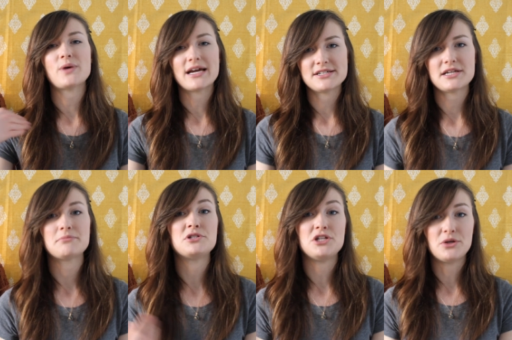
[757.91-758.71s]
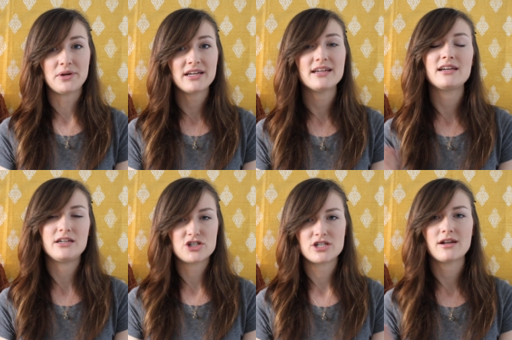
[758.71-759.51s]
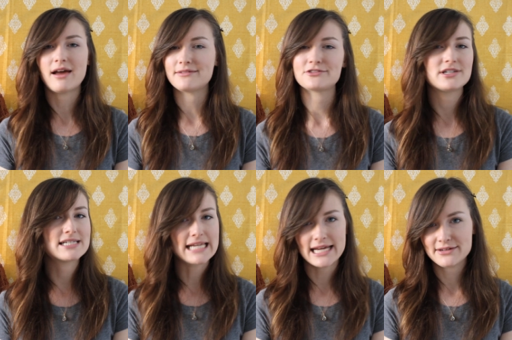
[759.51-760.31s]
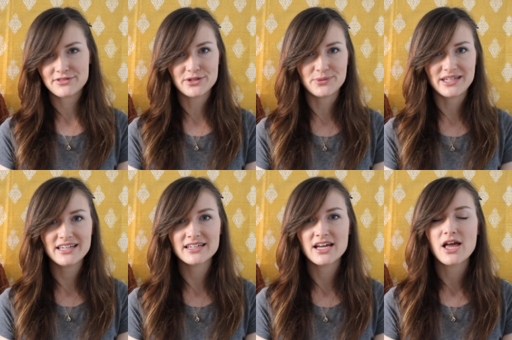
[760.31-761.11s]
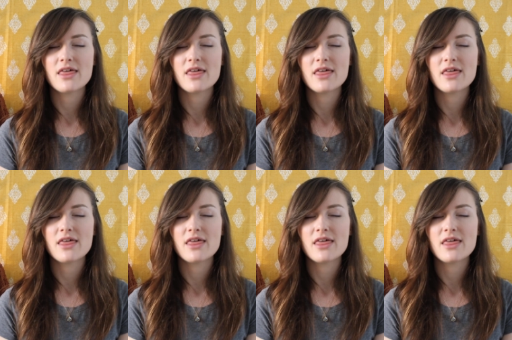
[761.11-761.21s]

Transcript: end up doing each and every day of the week,